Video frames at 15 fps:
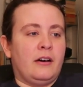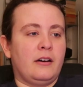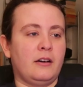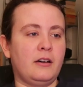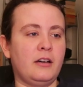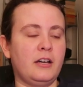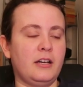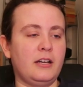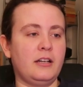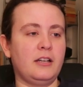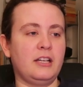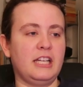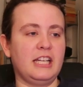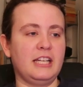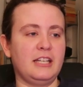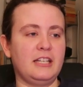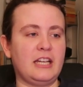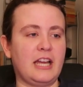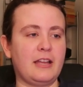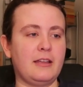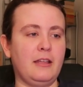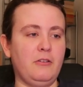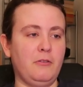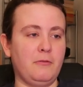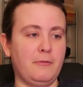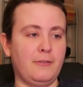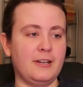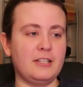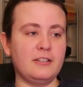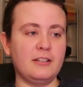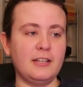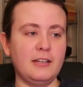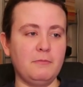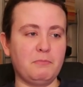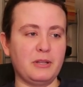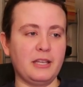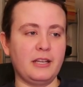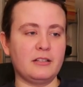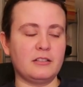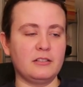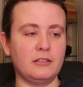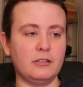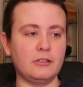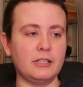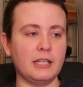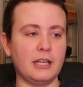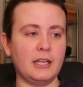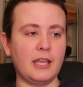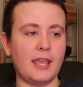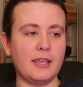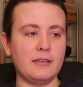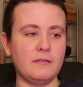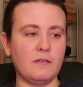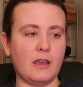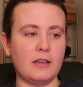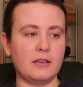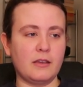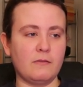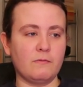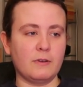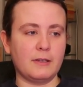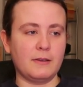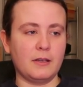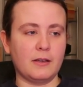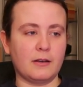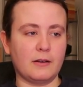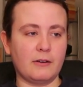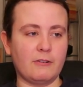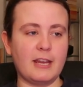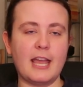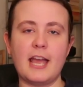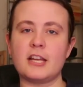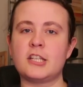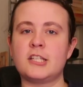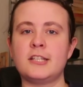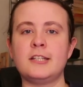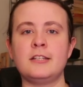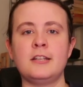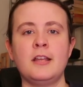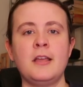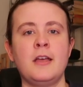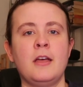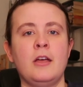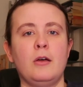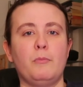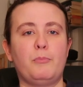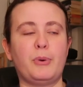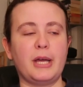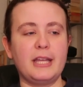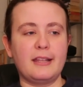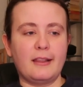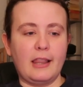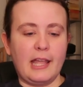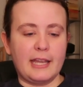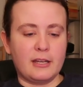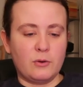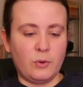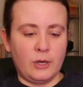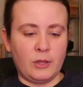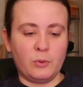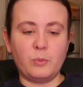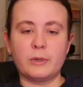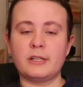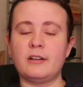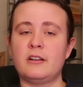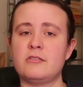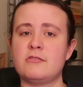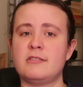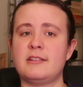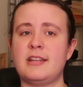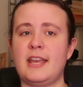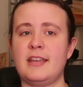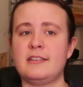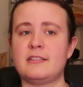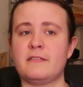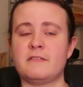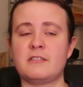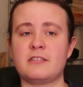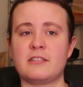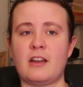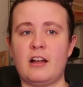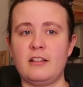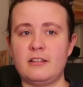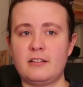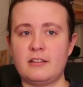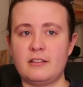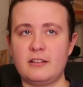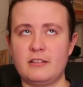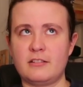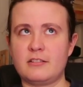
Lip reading: I originally plan on doing a reaction, but like with 100 Days of Sodom.